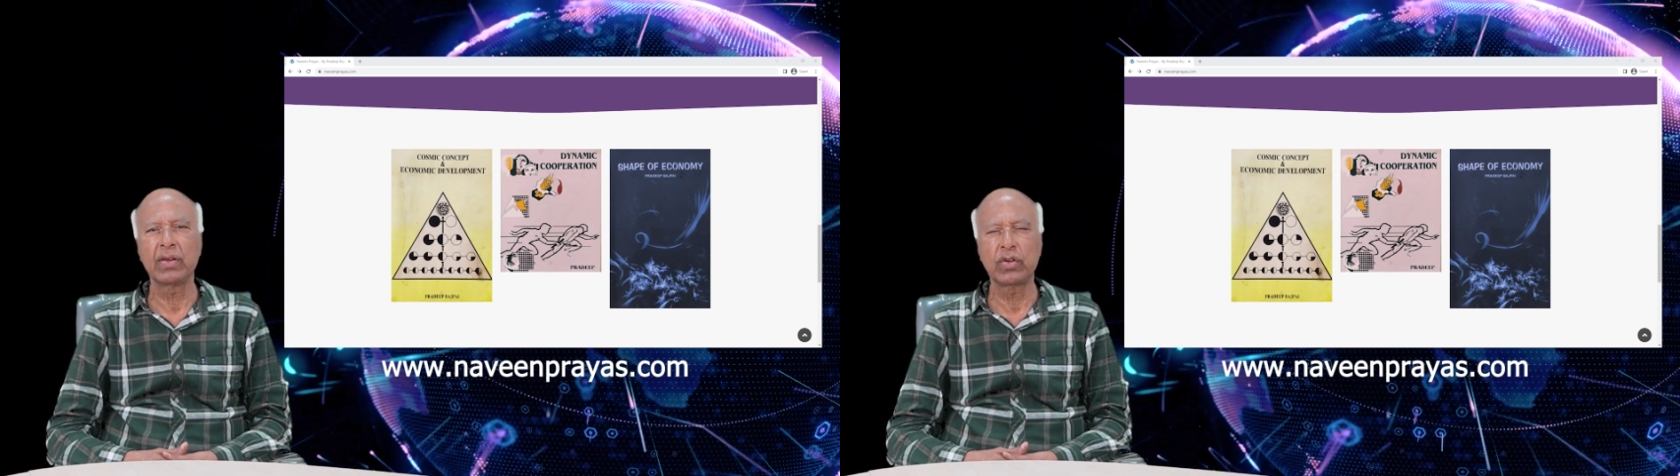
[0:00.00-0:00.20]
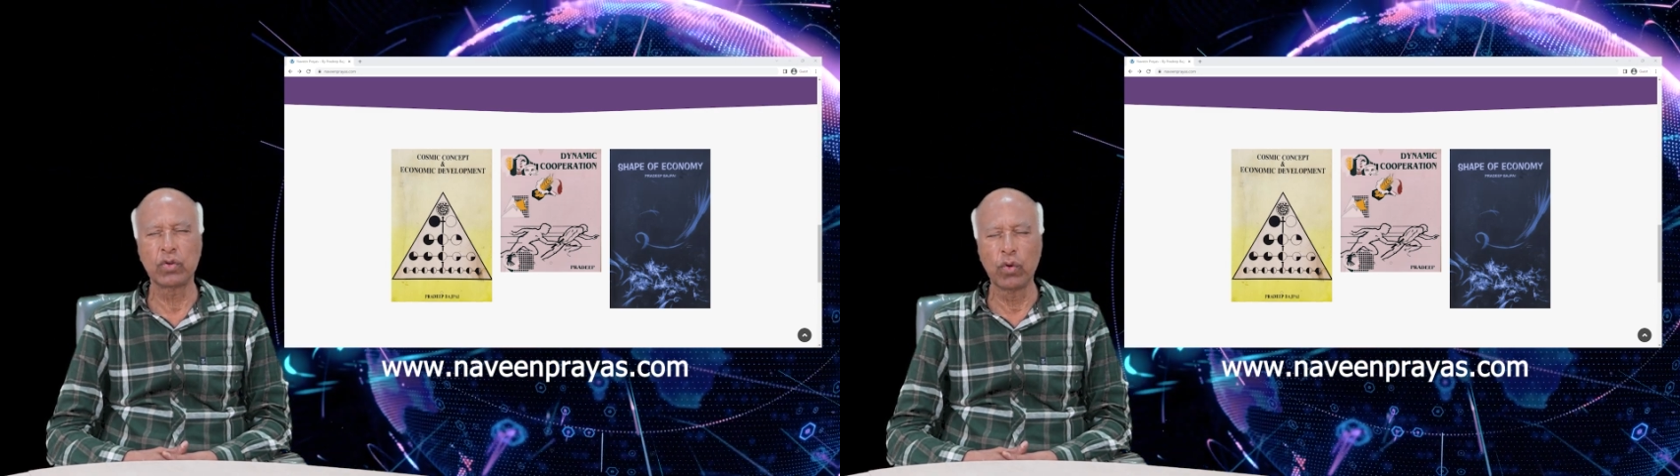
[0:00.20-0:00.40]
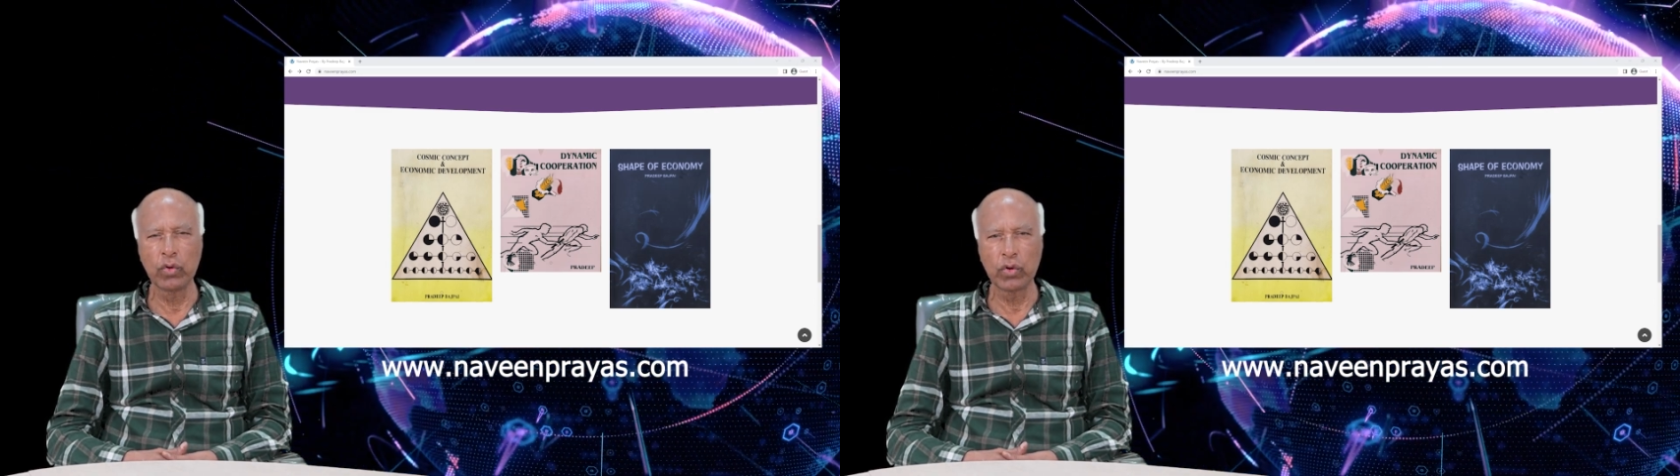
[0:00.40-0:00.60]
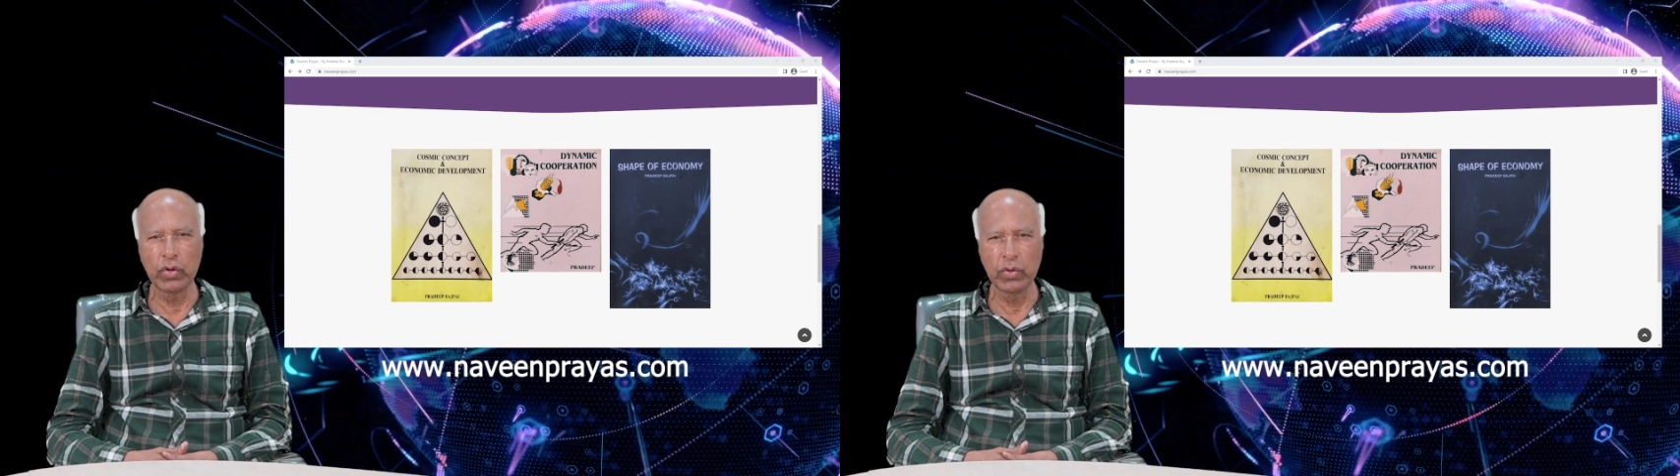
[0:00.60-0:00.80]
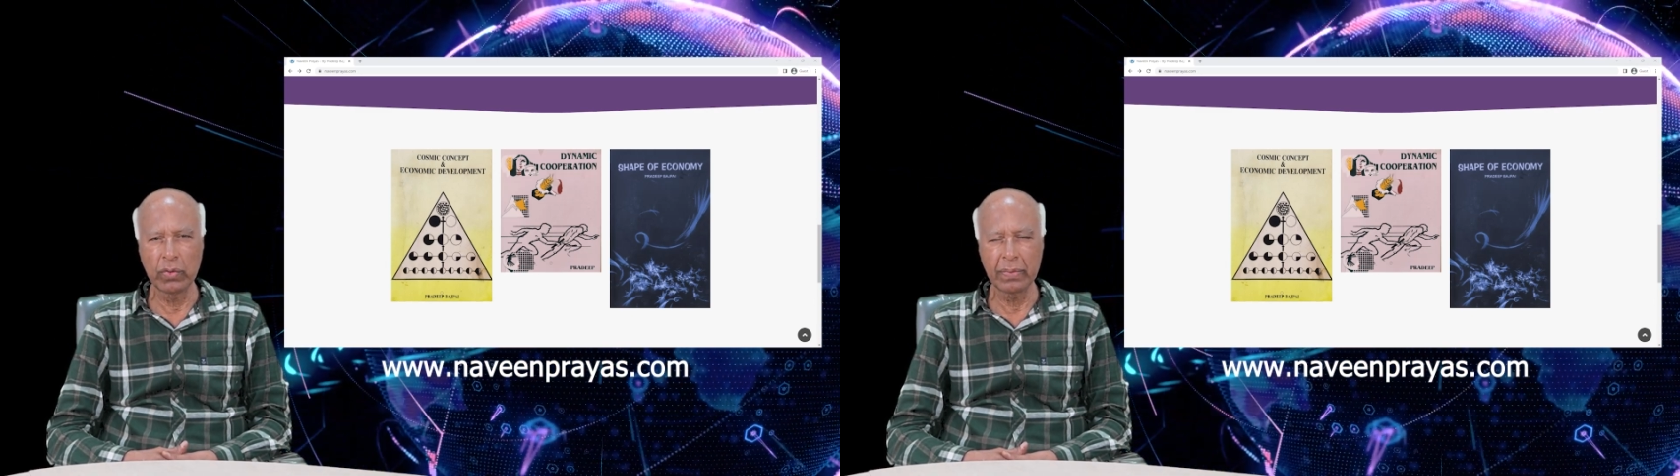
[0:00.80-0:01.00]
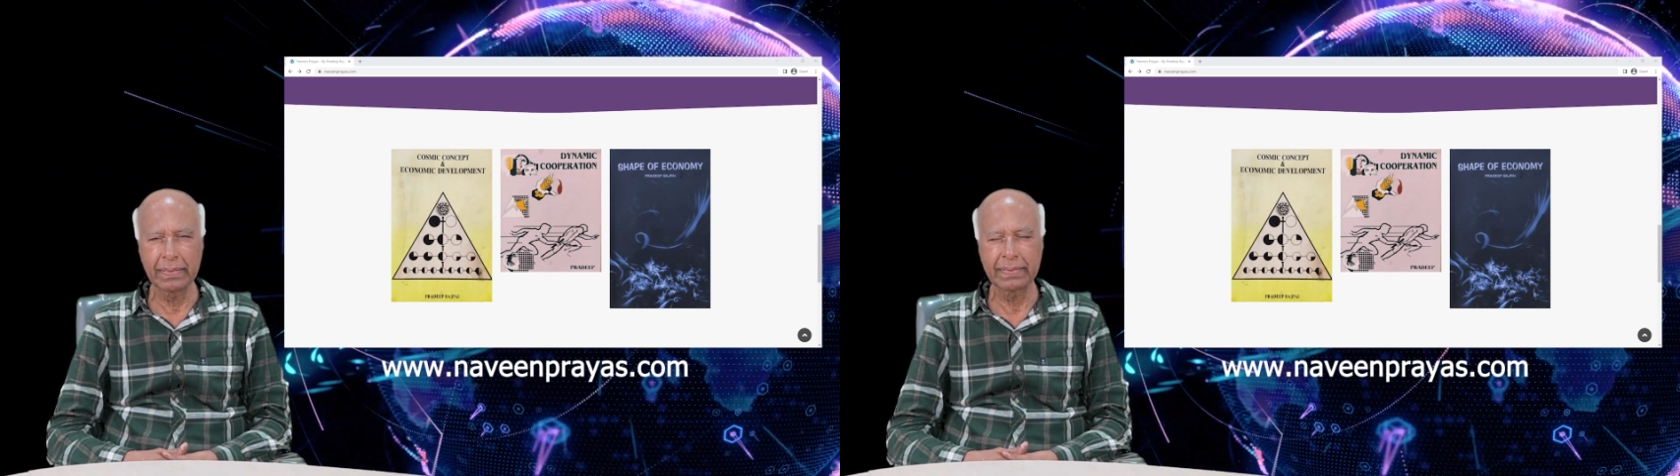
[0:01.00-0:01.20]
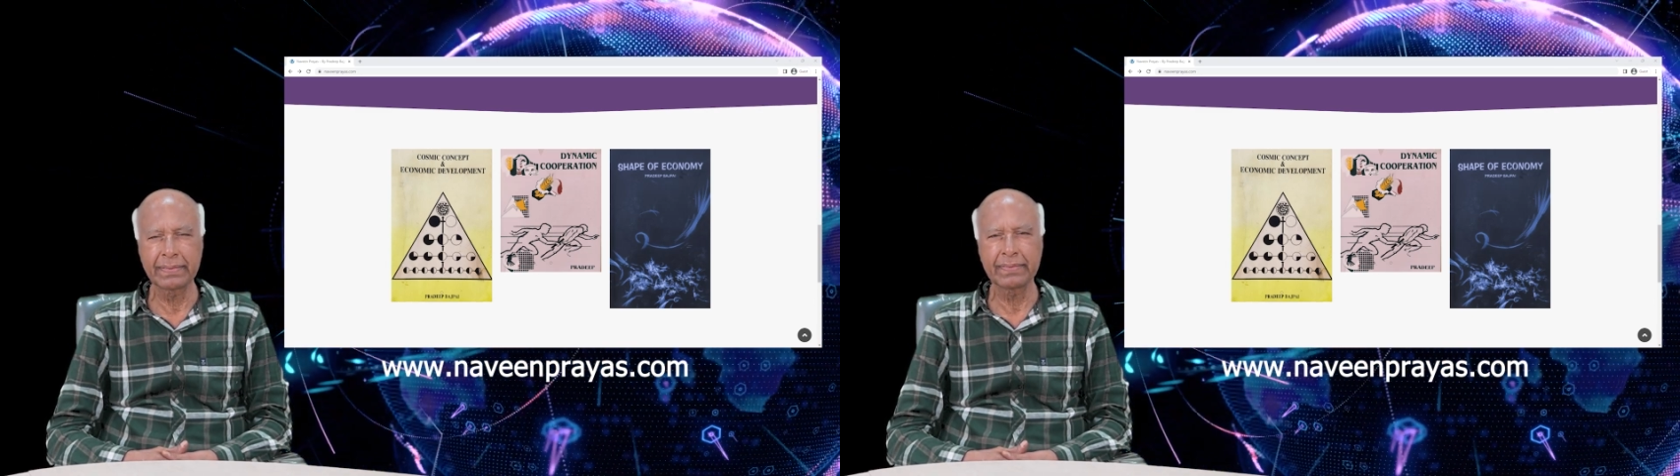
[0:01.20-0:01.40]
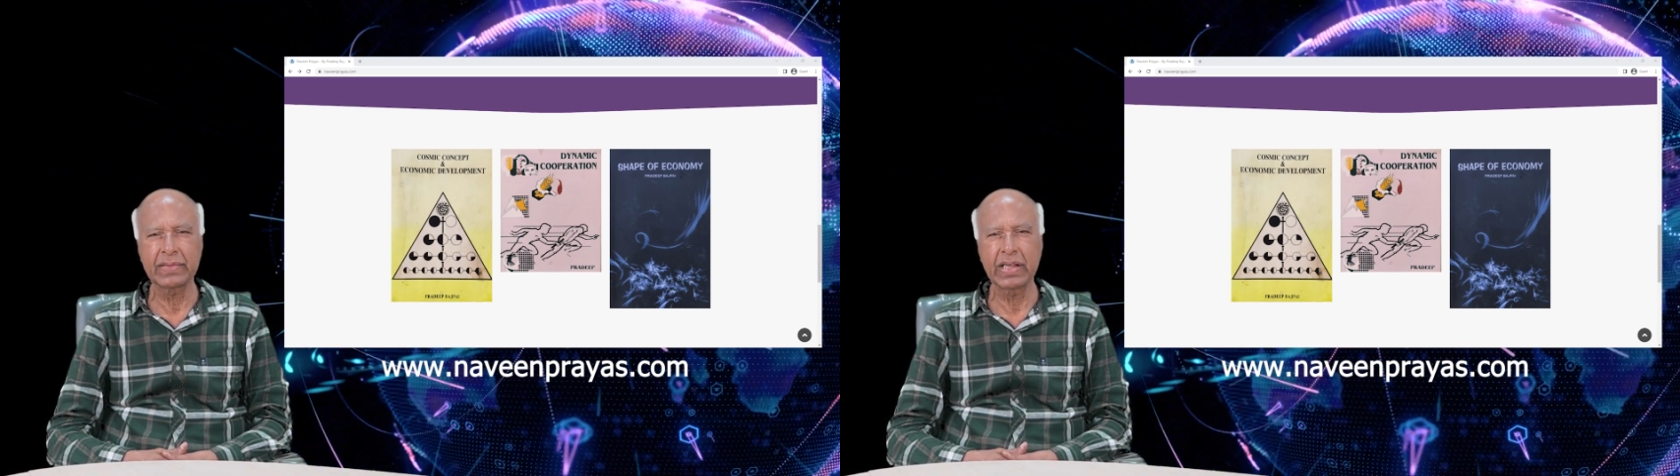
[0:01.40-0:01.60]
shown to you
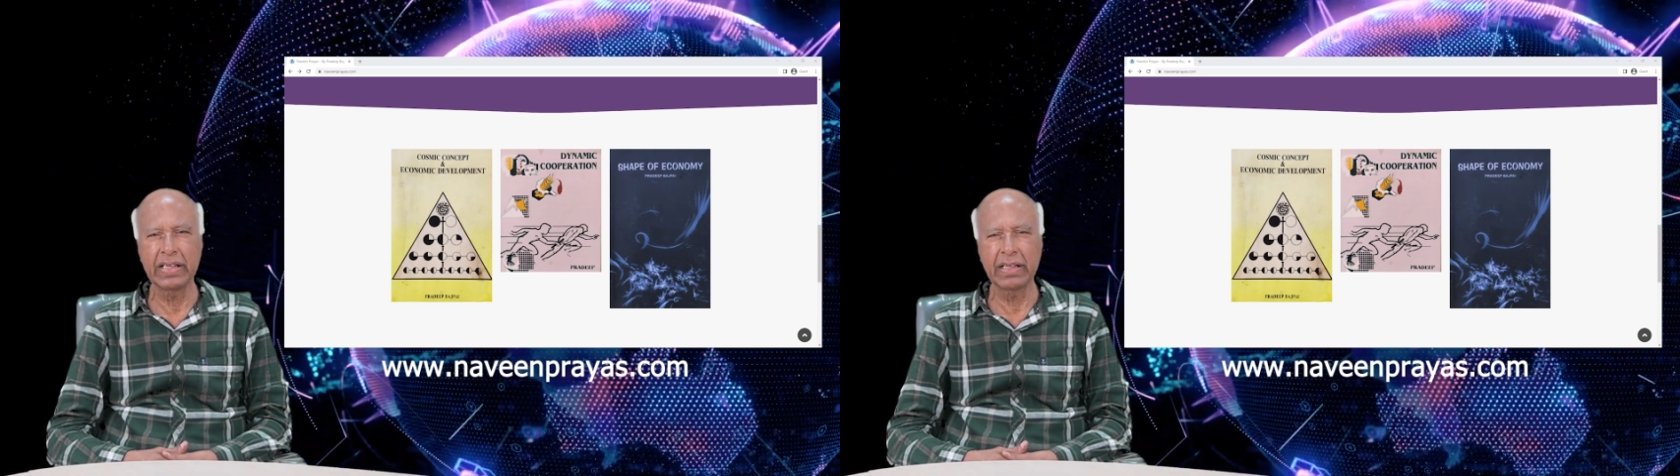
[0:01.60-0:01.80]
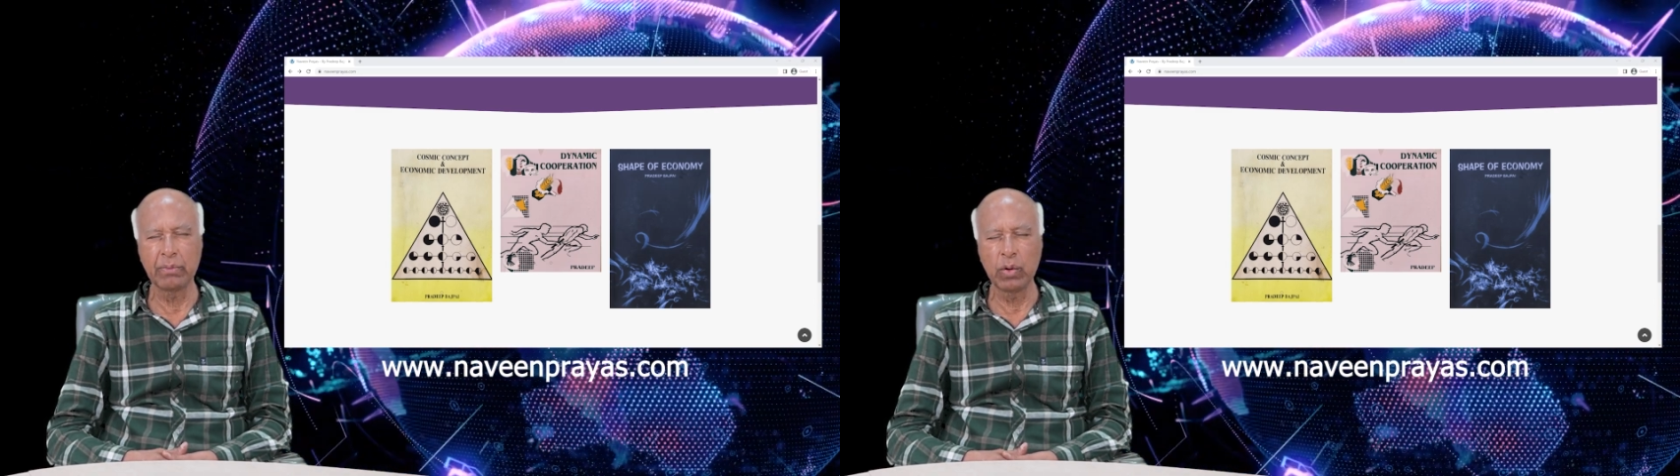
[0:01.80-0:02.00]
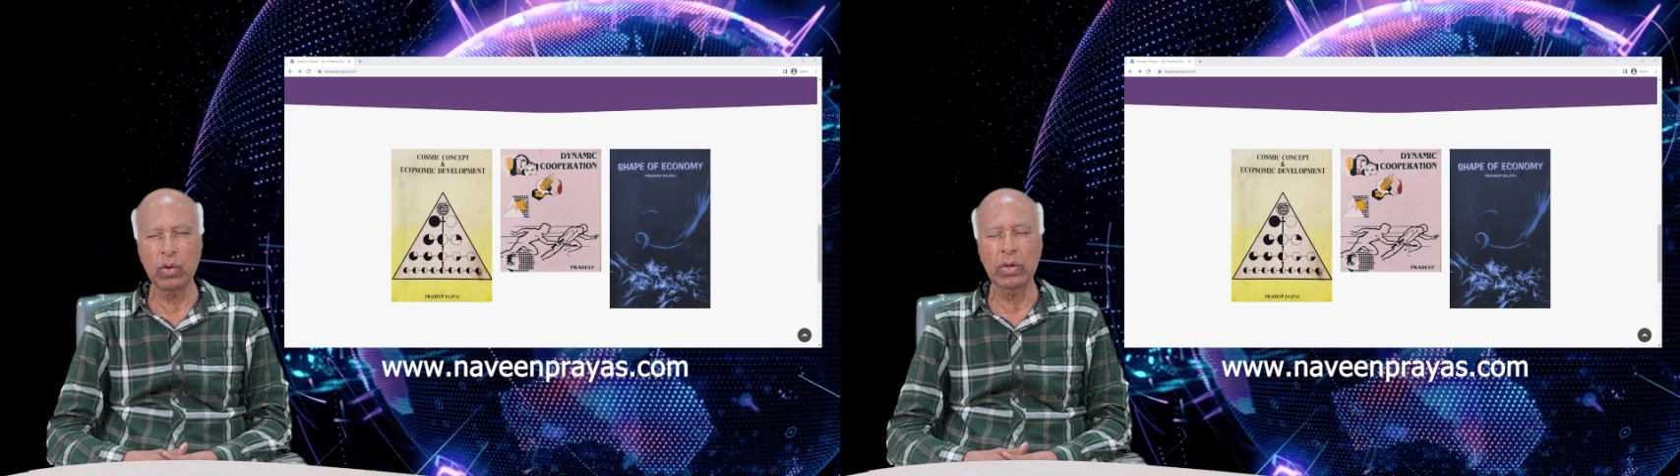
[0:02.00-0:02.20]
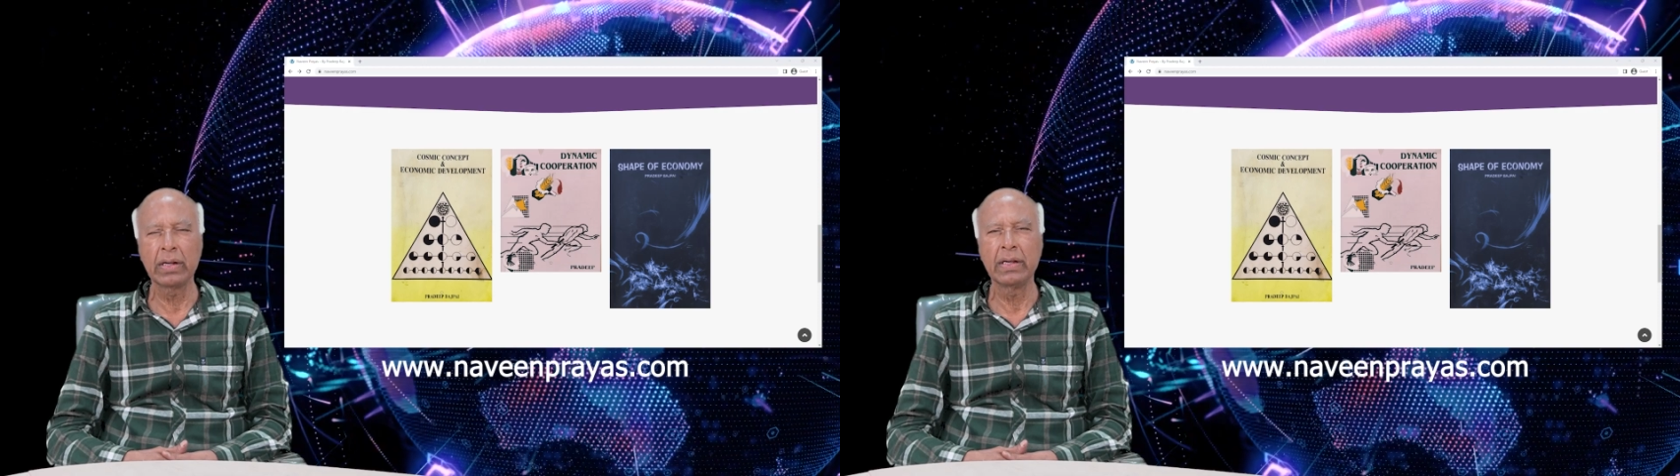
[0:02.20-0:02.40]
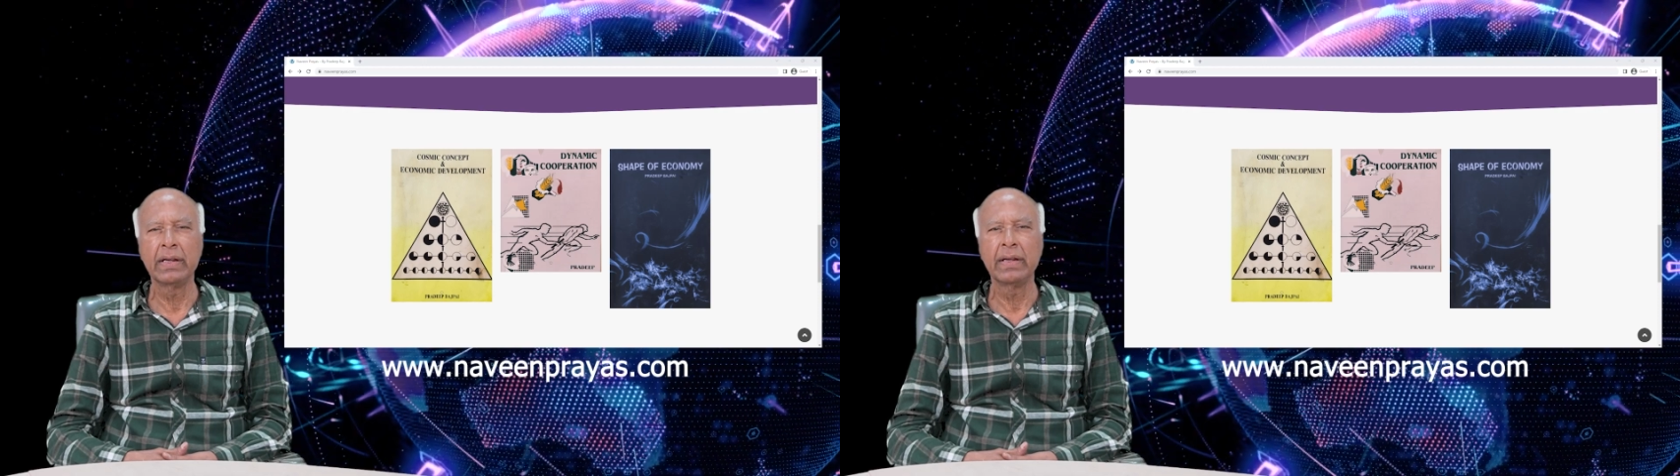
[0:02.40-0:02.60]
in the book,